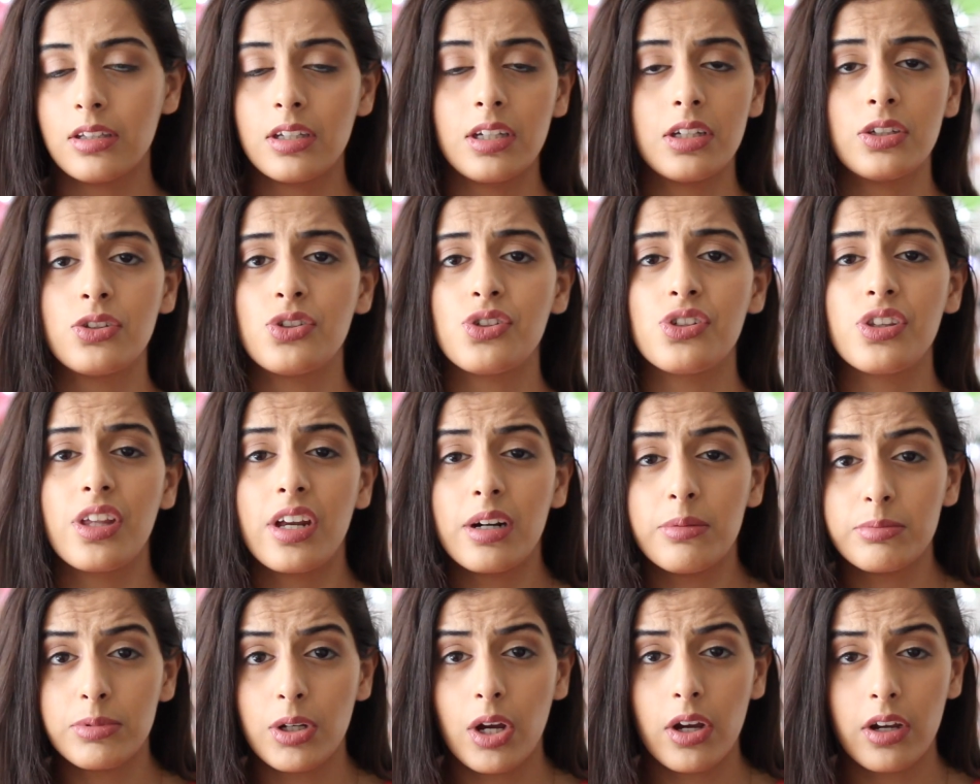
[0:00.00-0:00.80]
the issue
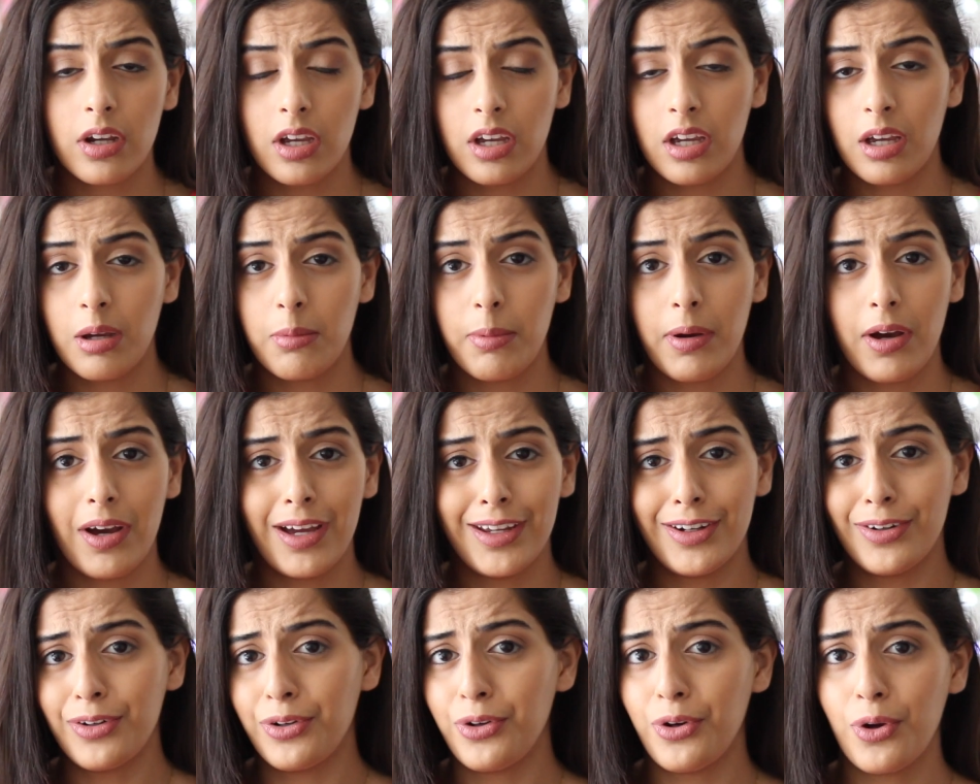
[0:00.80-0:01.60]
that I'm talking about,
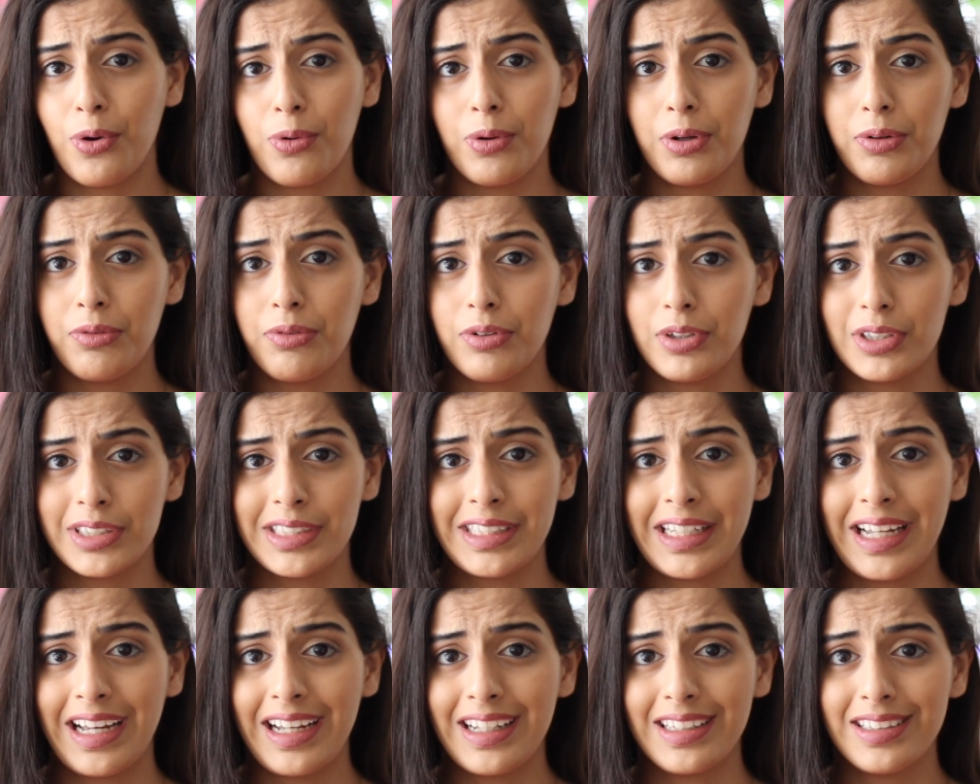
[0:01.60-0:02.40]
I don't know it
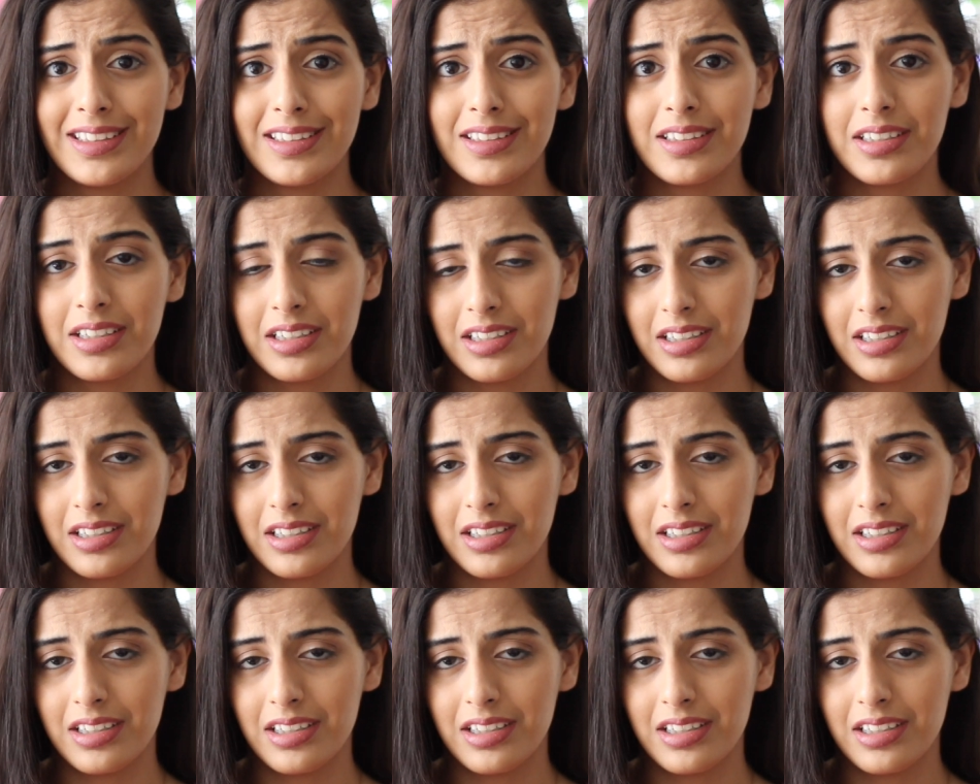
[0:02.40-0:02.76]
firsthand.